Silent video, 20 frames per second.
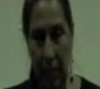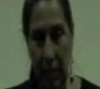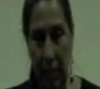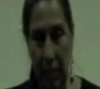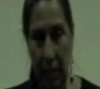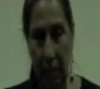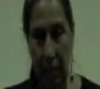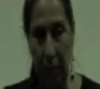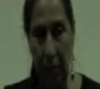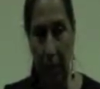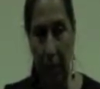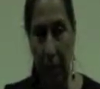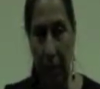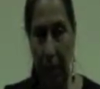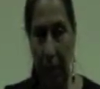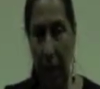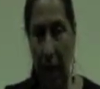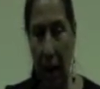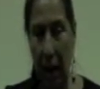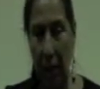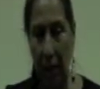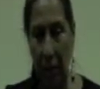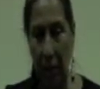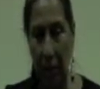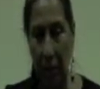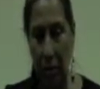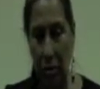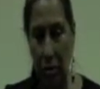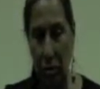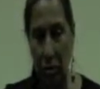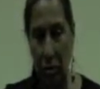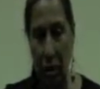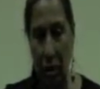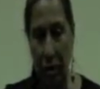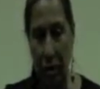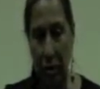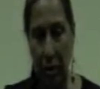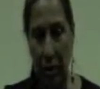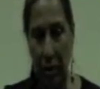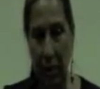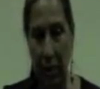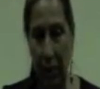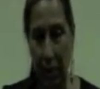about 40,000 strong there,